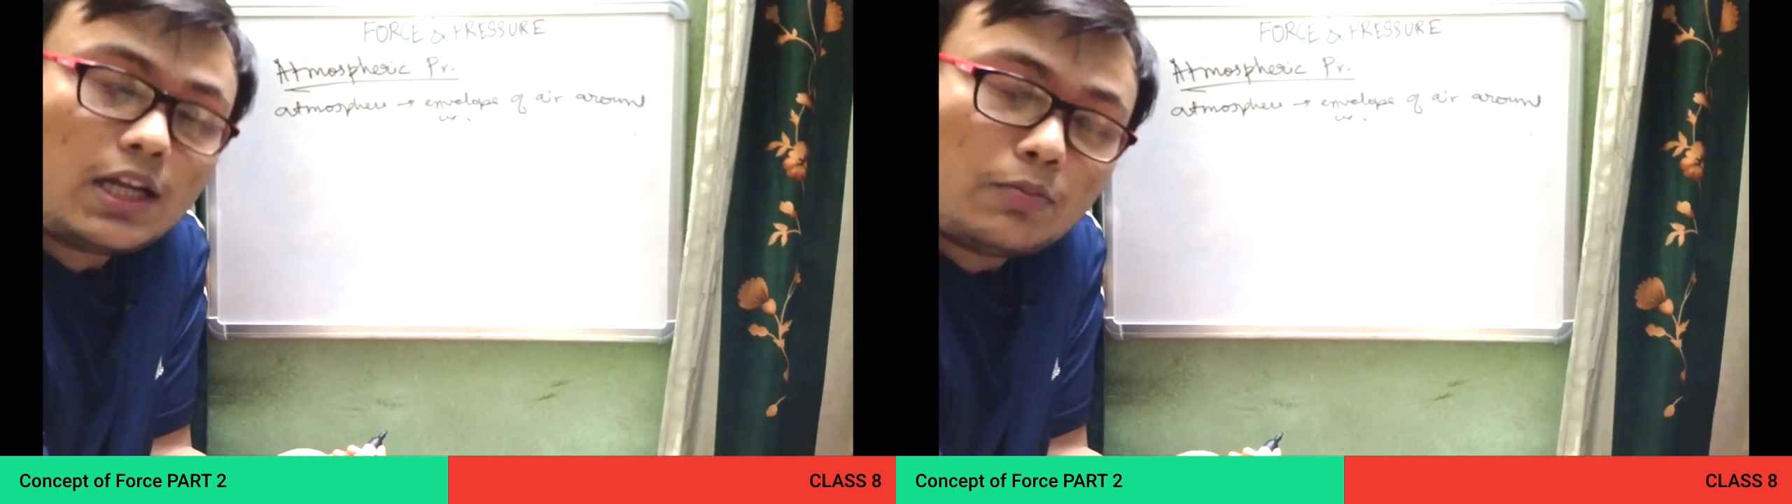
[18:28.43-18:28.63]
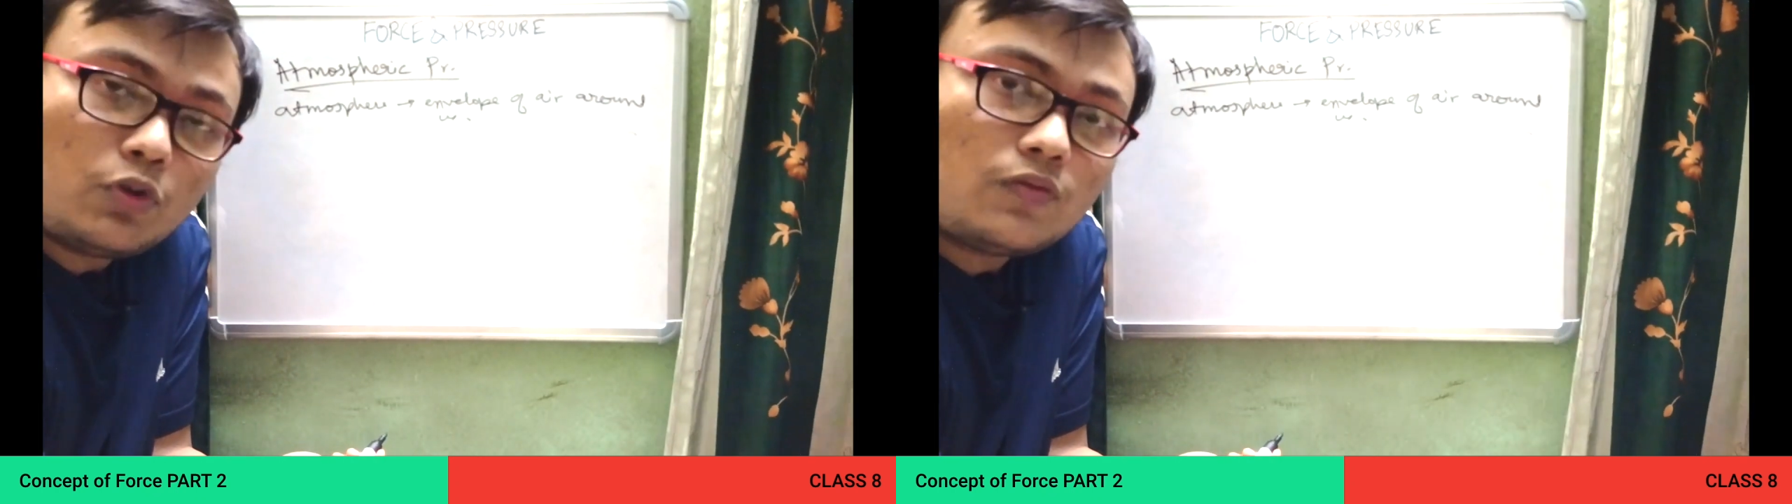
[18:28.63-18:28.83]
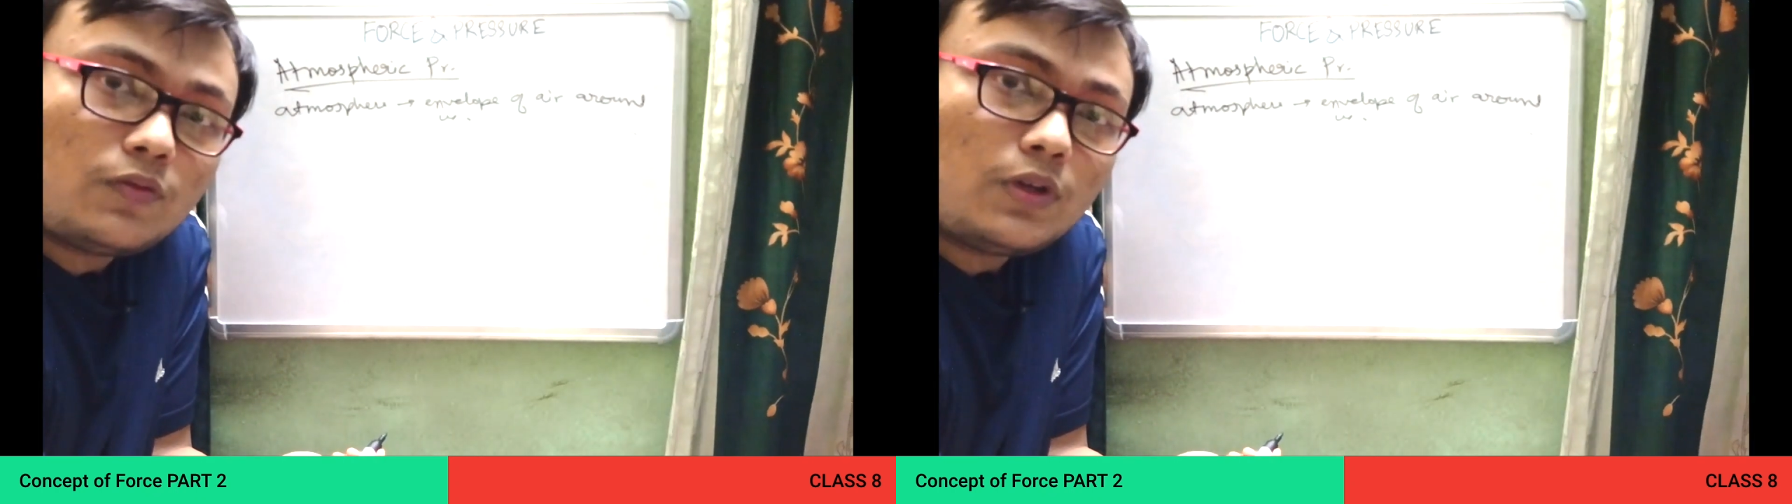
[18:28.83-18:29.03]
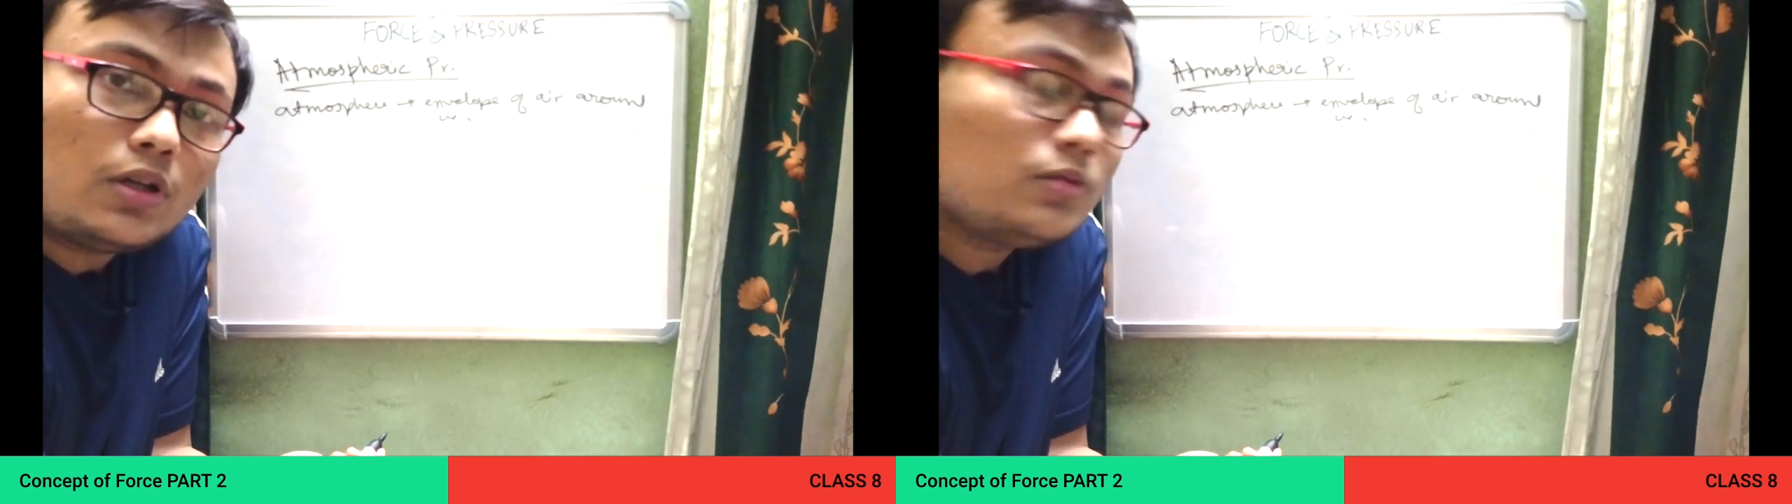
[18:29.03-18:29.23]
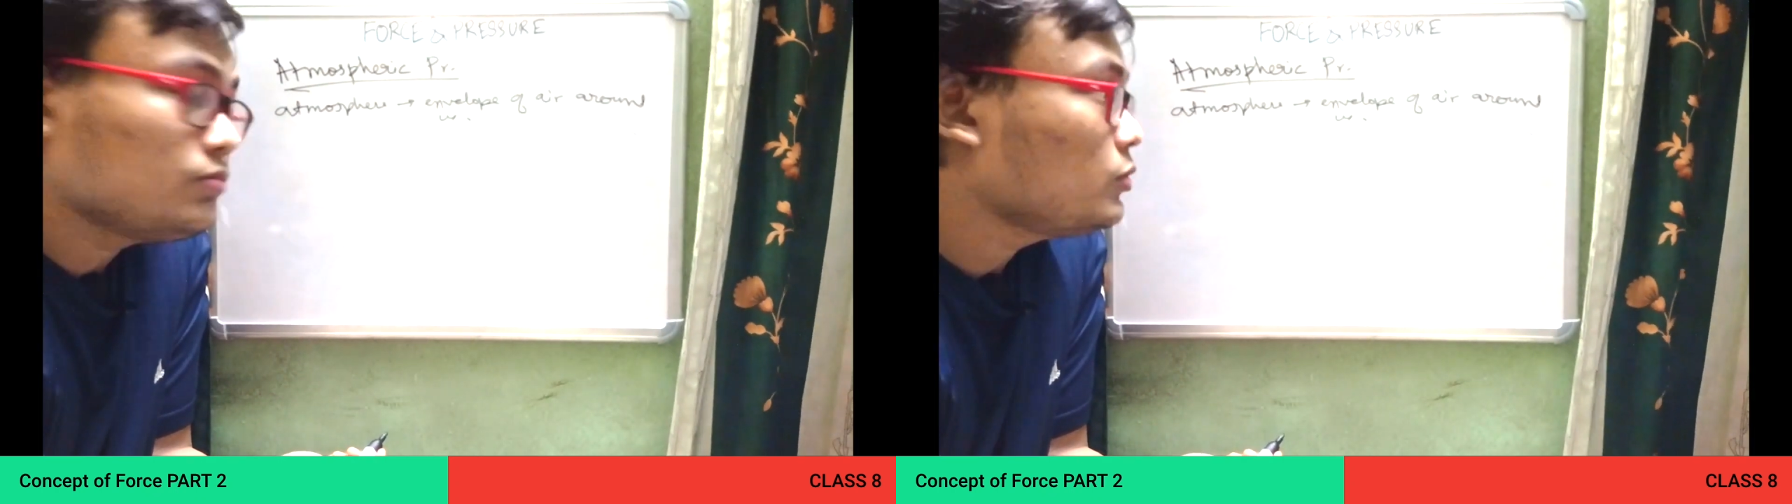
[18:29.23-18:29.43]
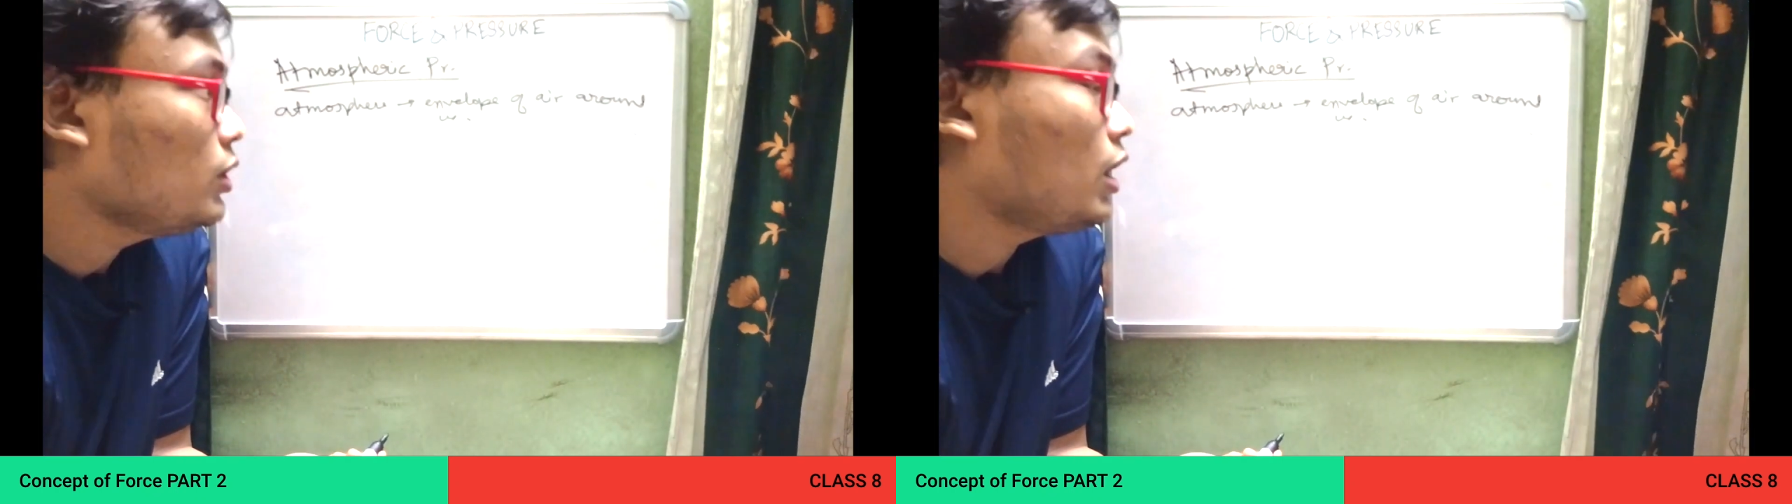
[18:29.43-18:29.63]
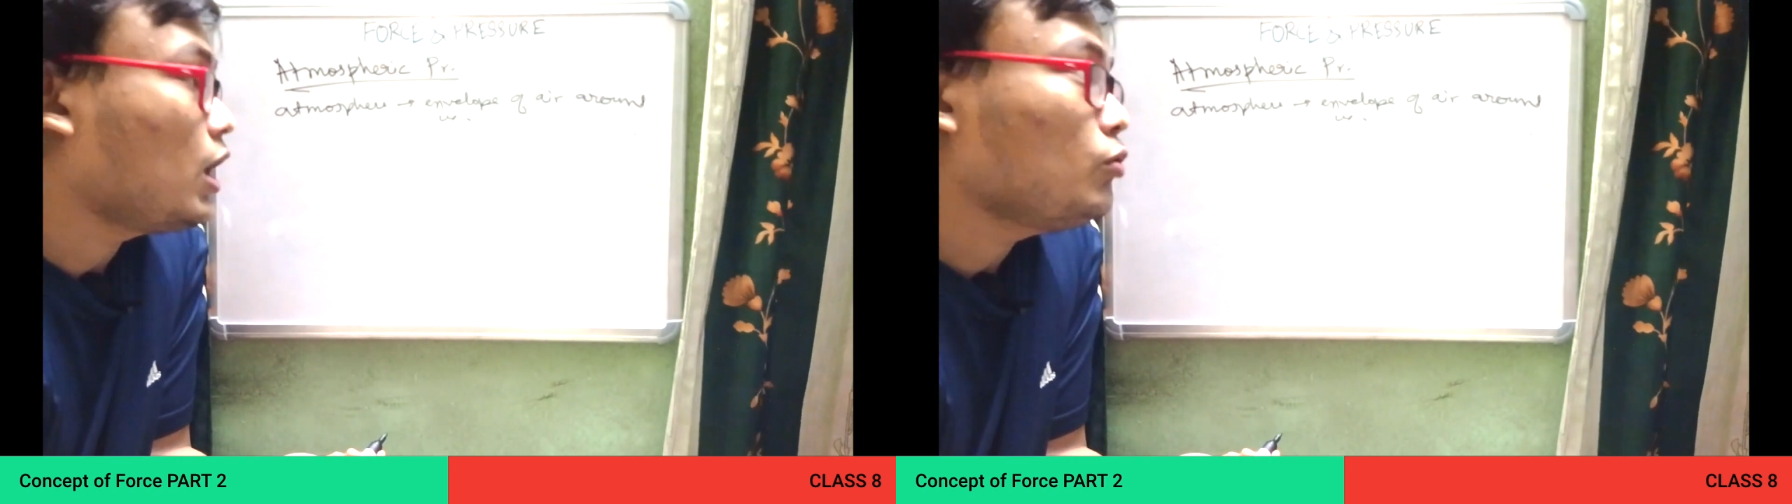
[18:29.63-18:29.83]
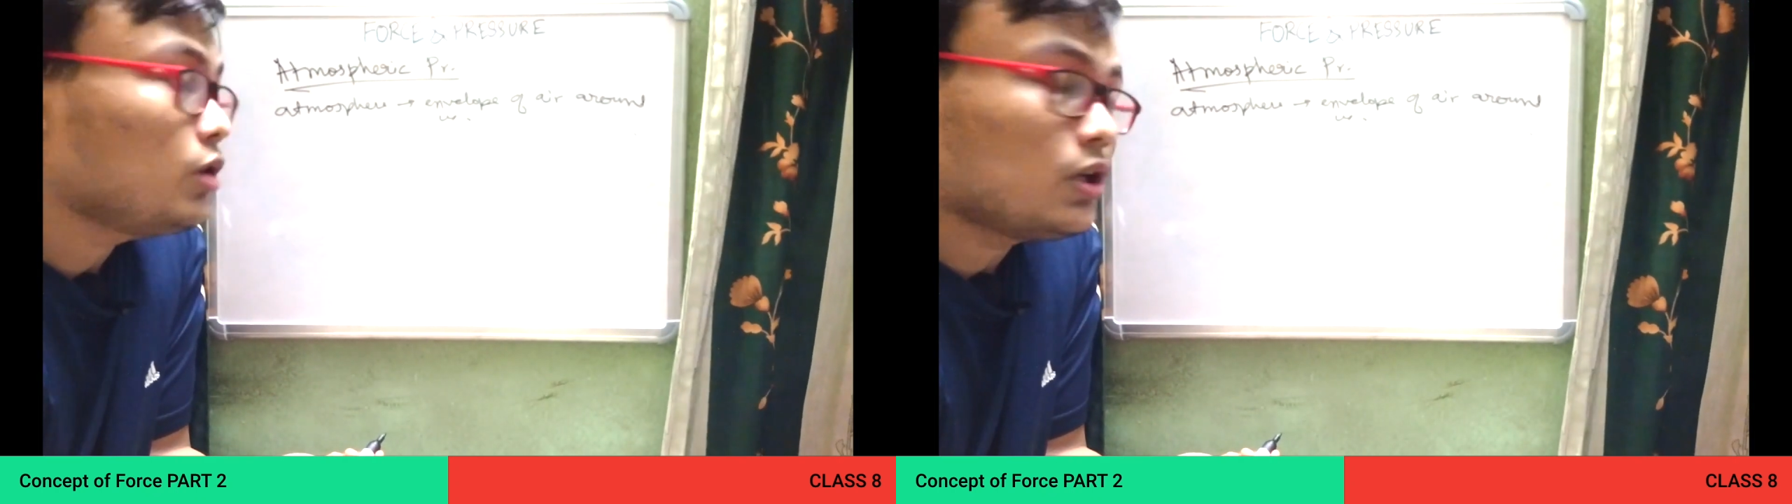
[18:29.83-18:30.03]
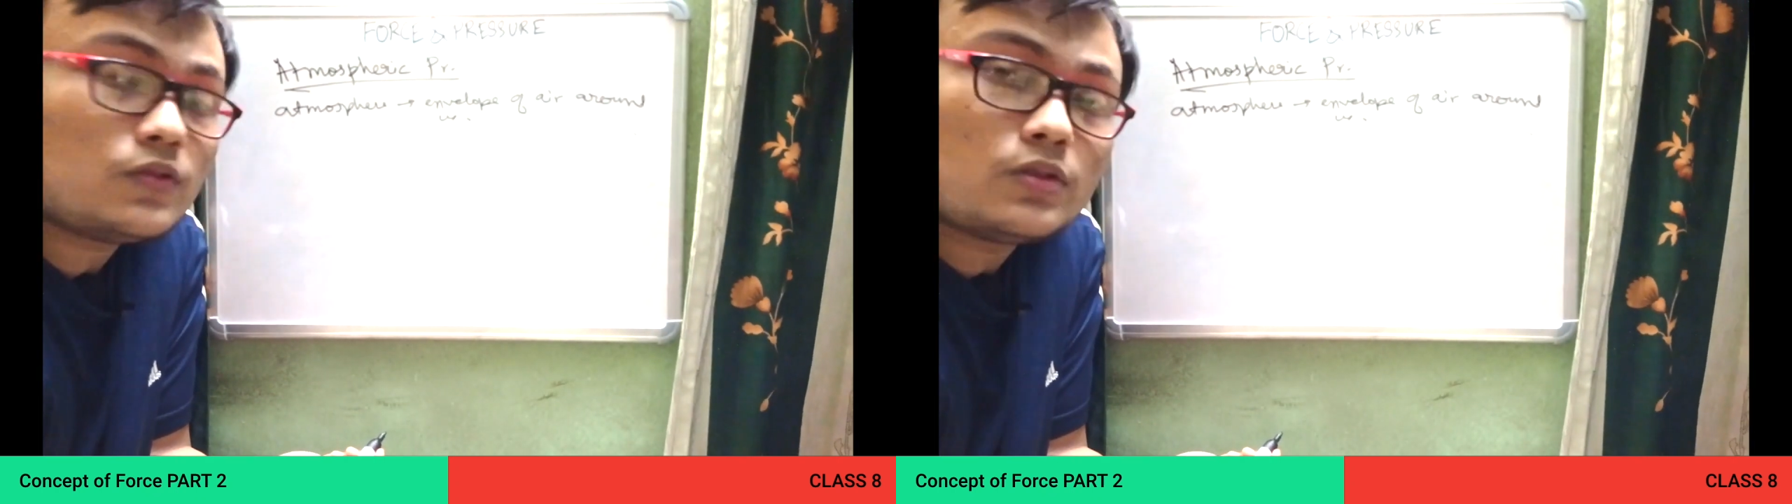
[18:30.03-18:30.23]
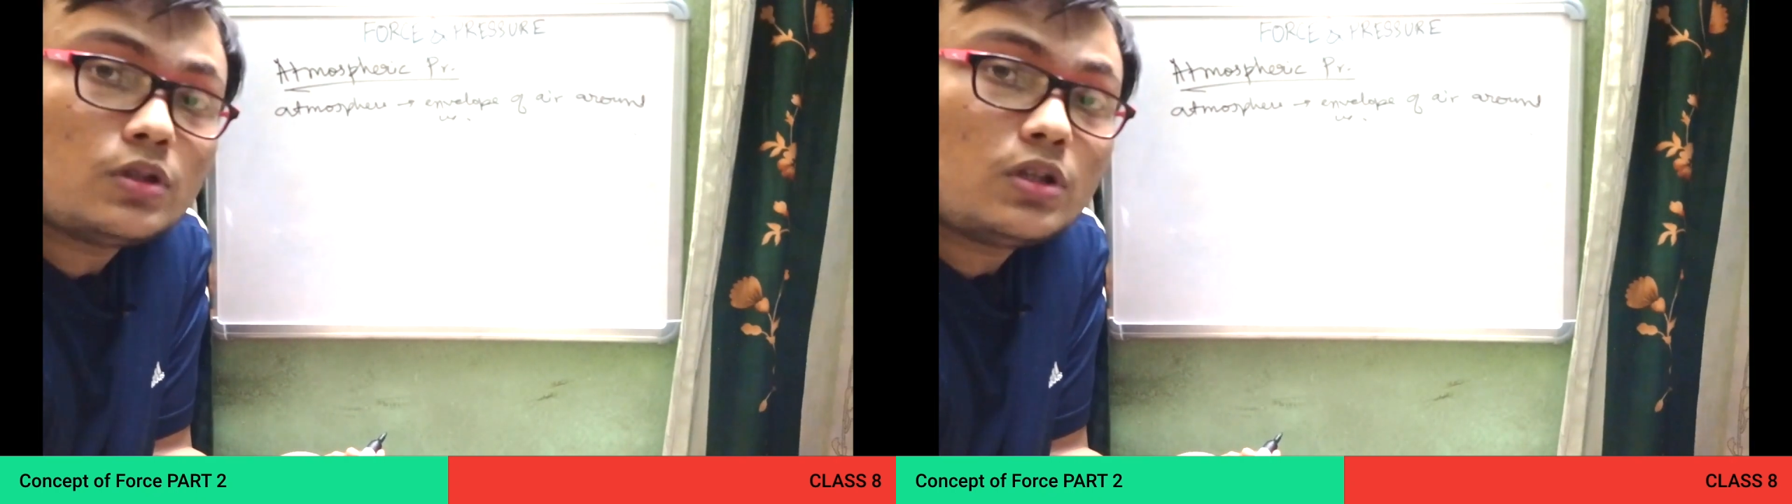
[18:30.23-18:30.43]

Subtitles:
atmosphere around us